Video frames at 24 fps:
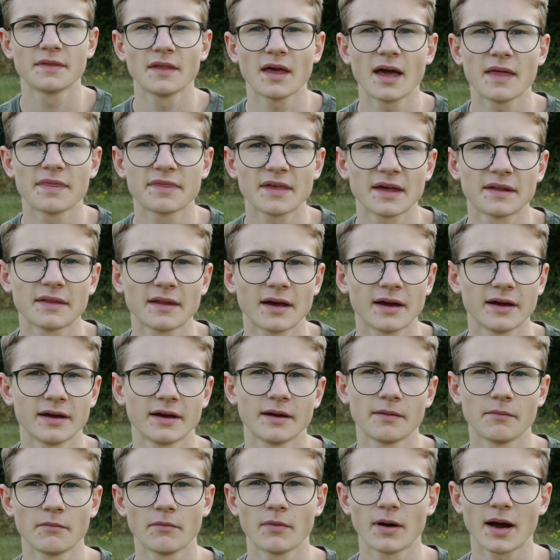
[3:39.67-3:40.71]
And then
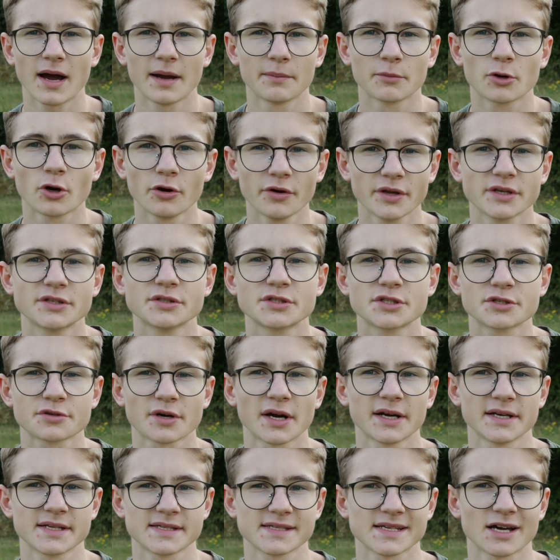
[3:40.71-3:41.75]
I'm going to
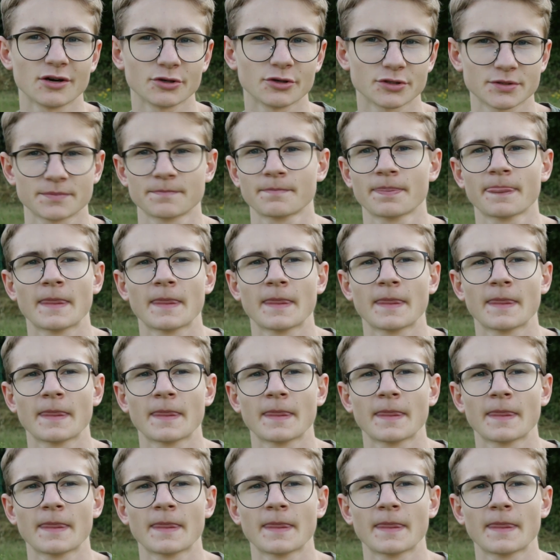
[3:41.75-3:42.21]
try this out,